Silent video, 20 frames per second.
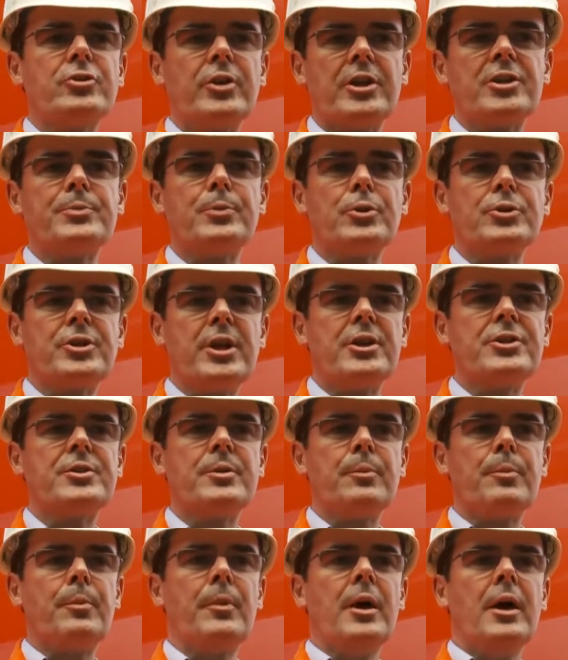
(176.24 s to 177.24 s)

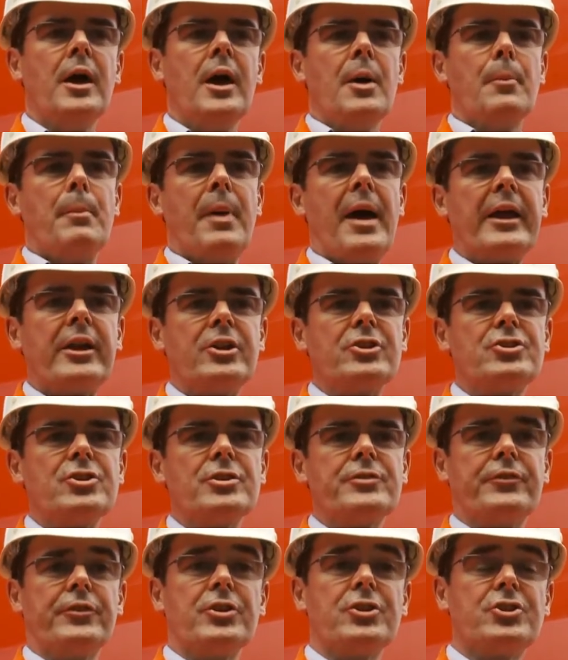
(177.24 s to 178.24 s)
transportation packages
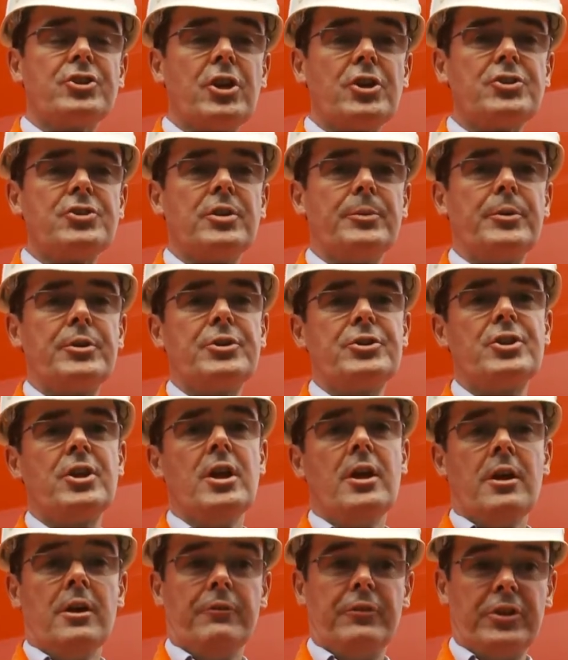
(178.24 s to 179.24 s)
for its customers
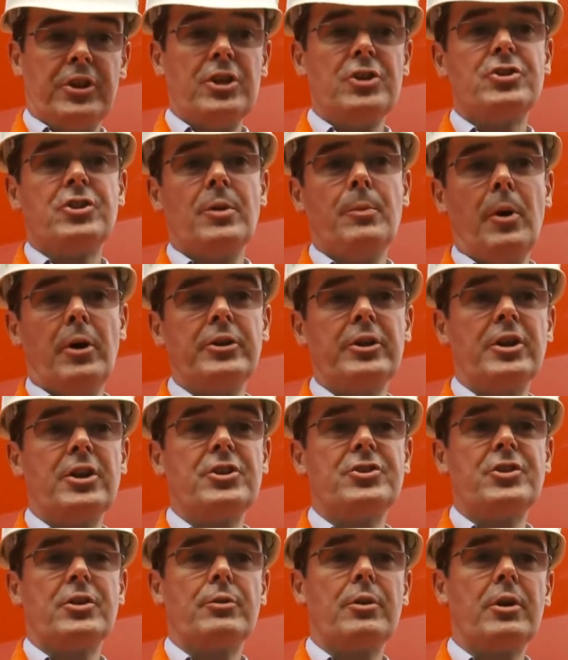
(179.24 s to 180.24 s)
for these commodities that